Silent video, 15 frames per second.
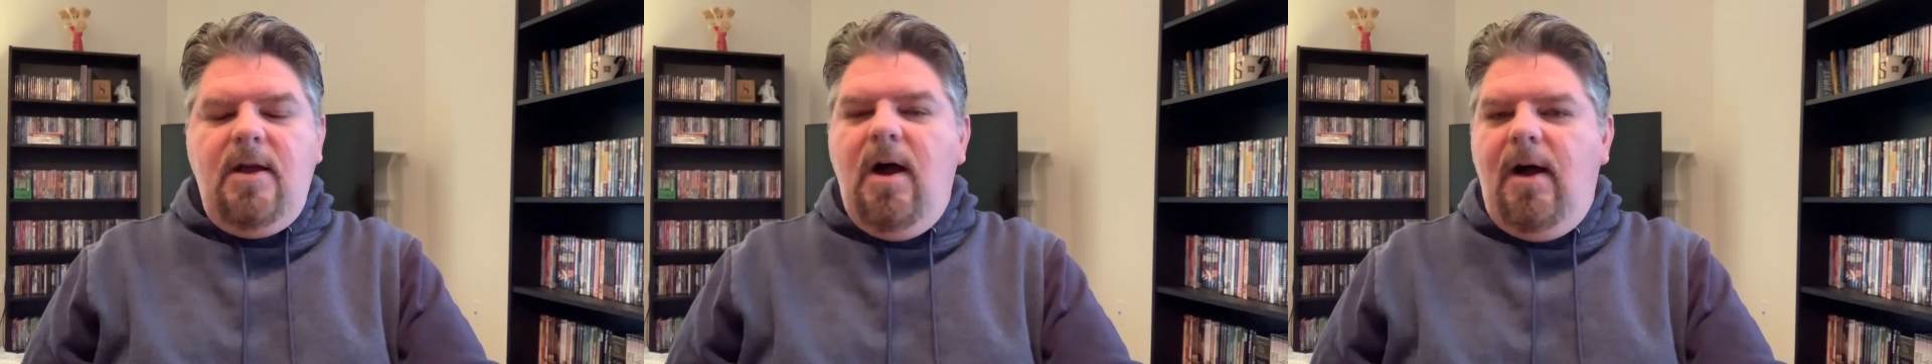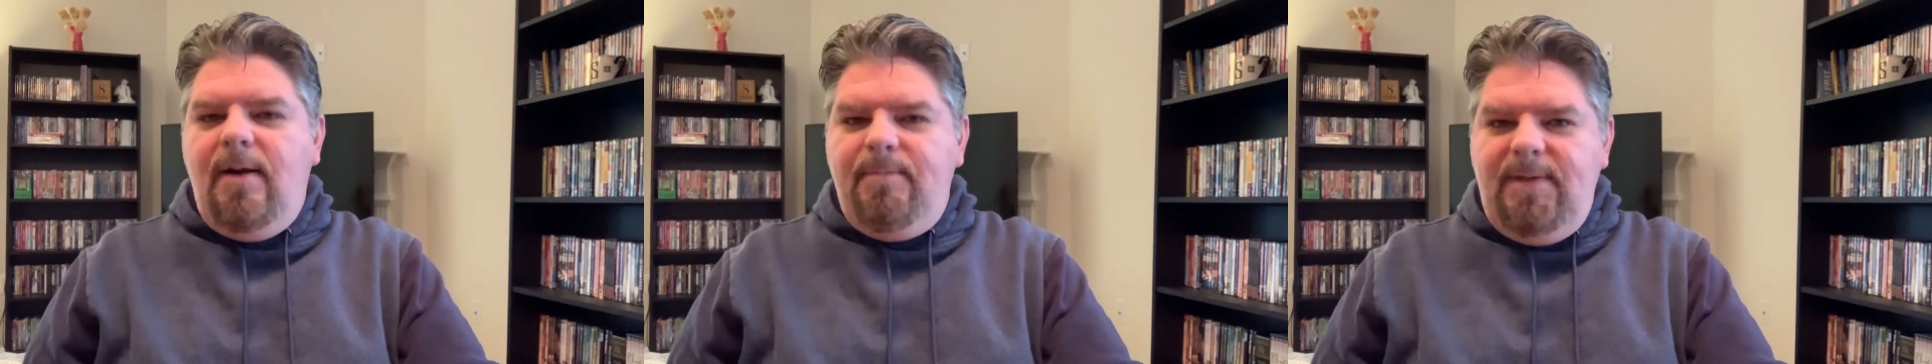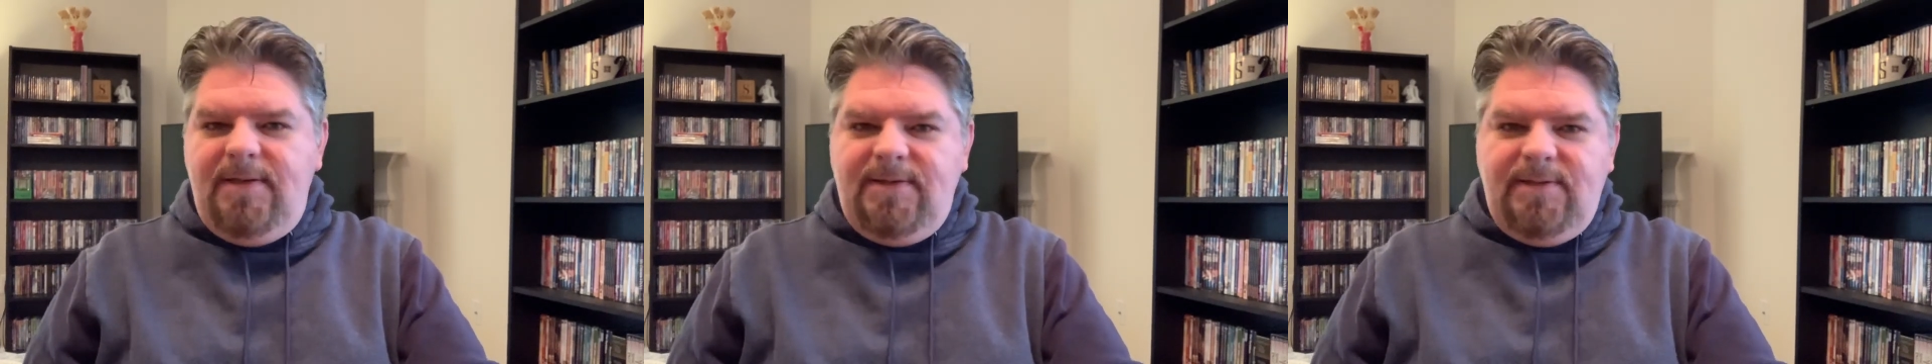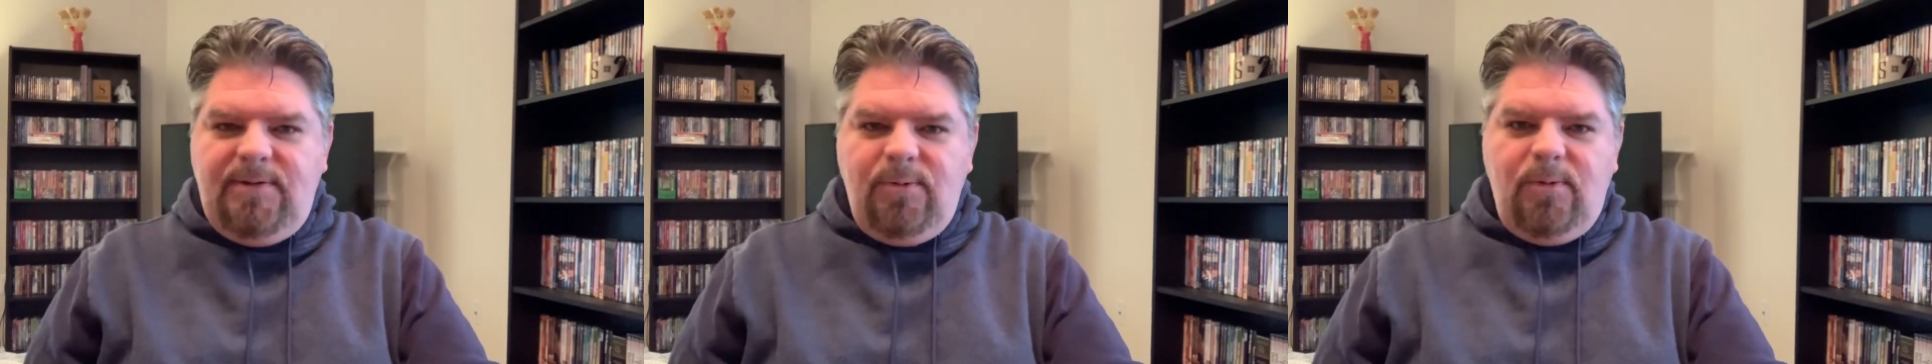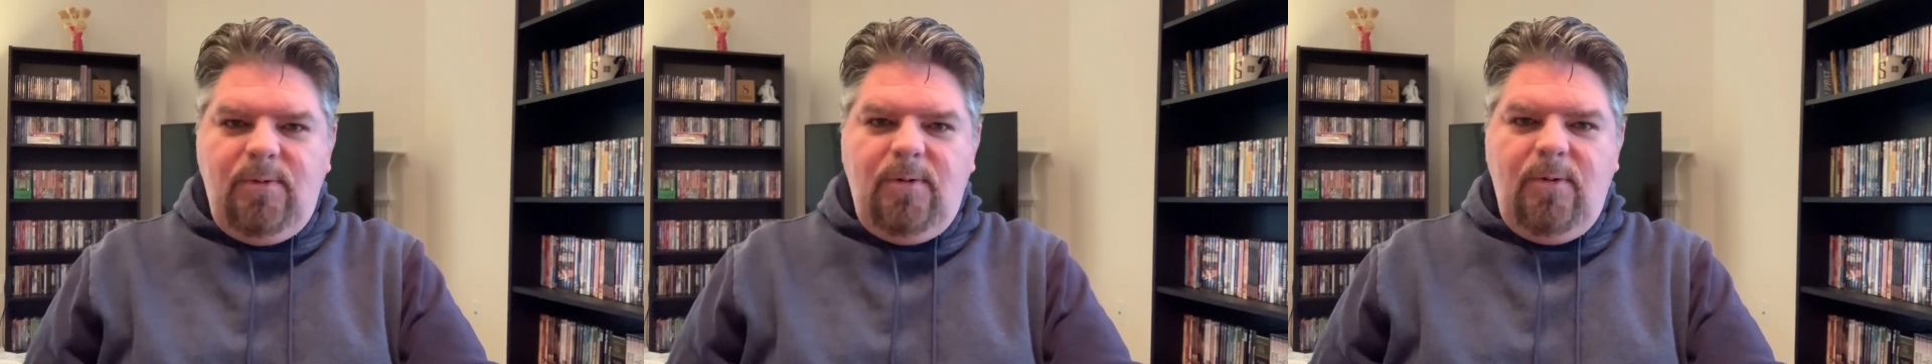
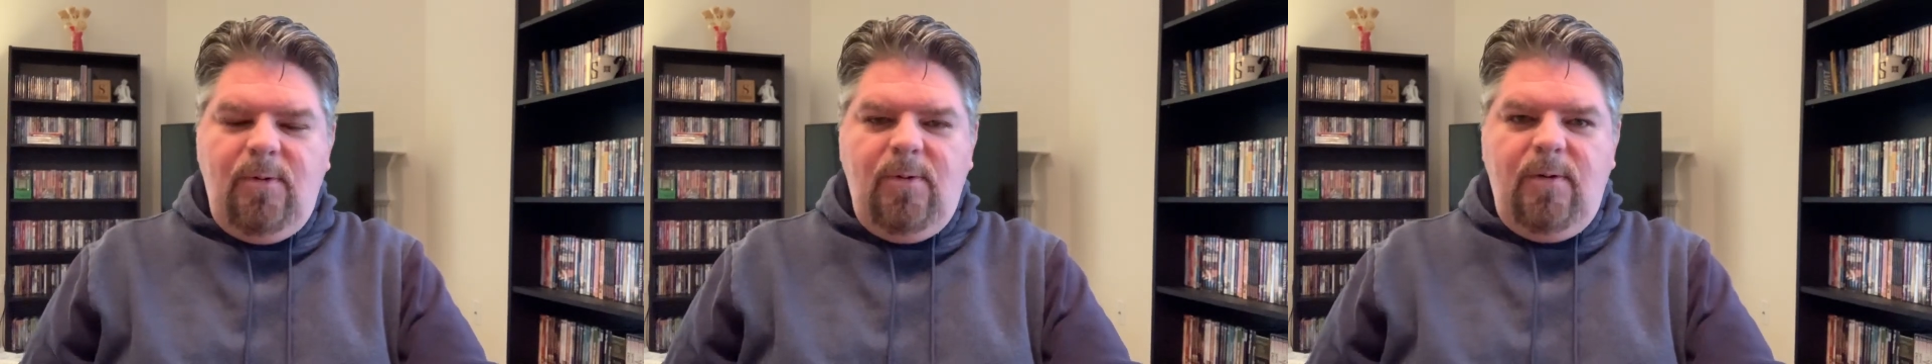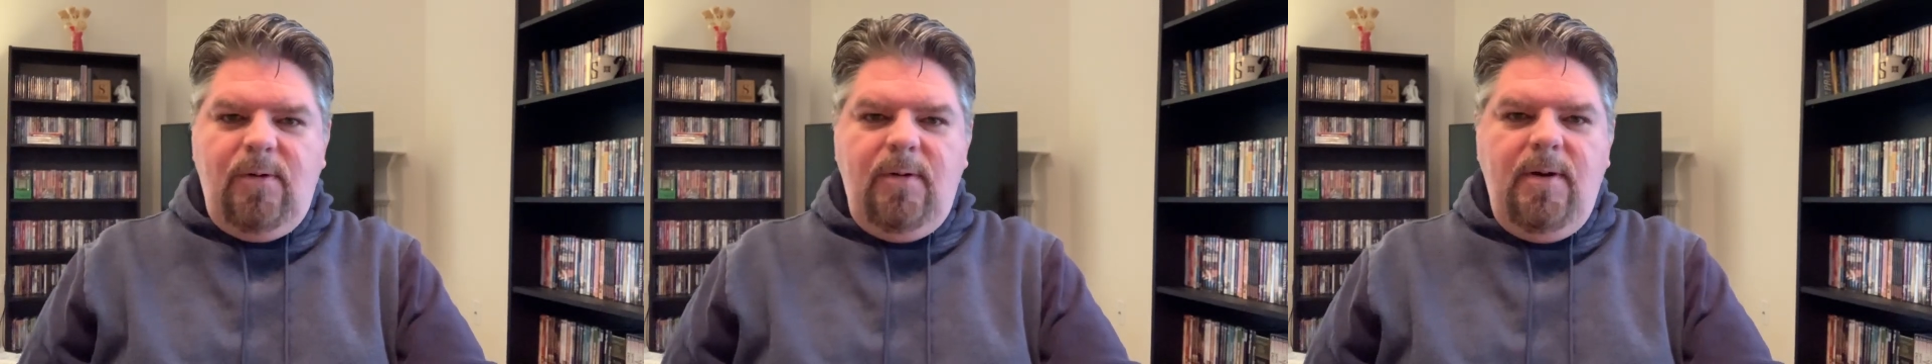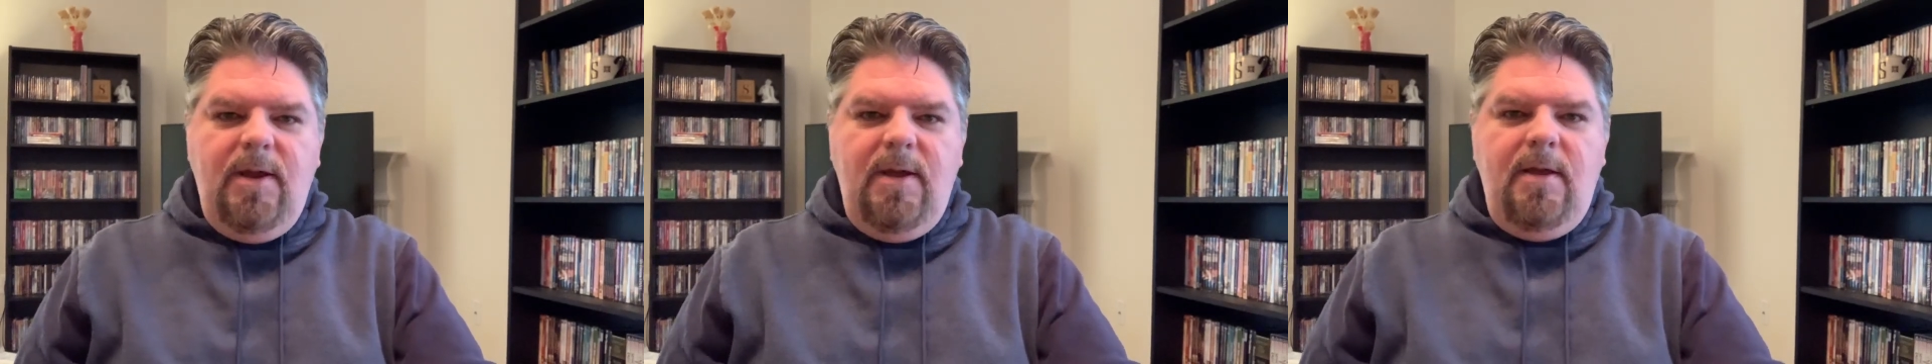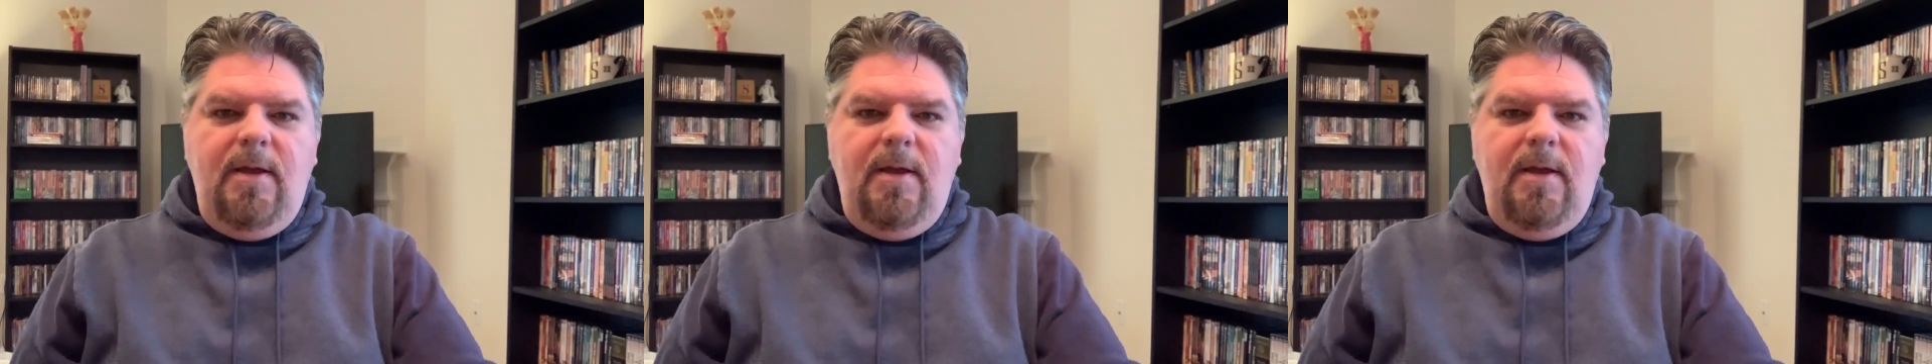calmness or or